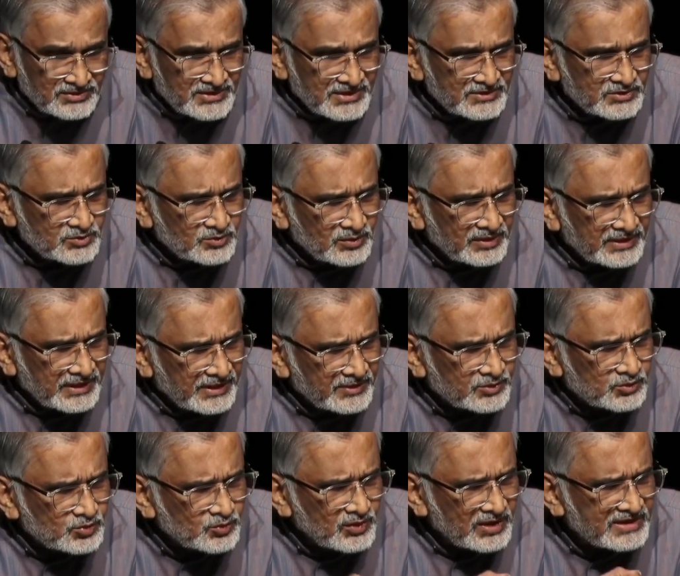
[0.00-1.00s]
Just to
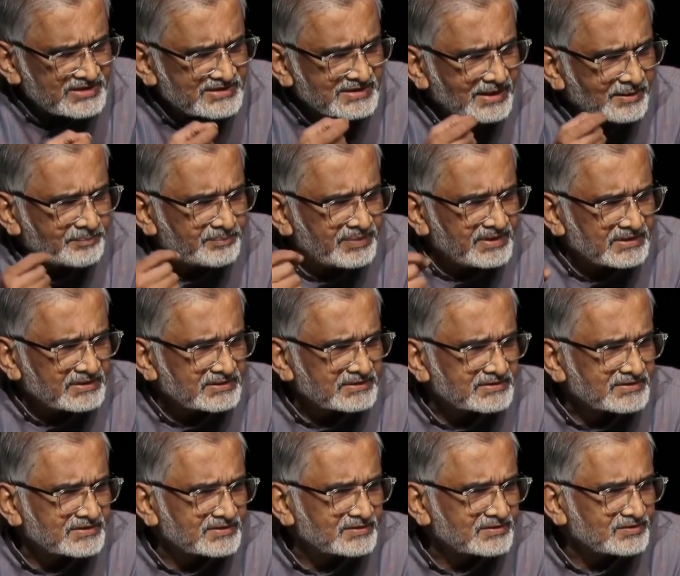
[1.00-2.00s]
take two
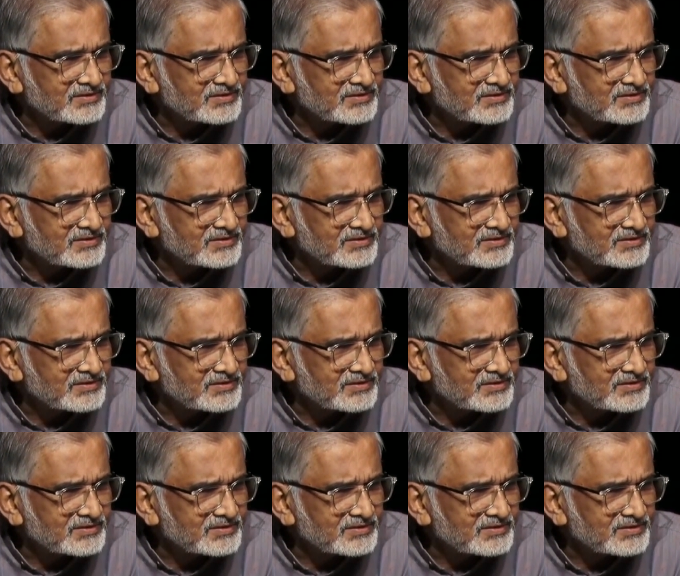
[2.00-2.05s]
examples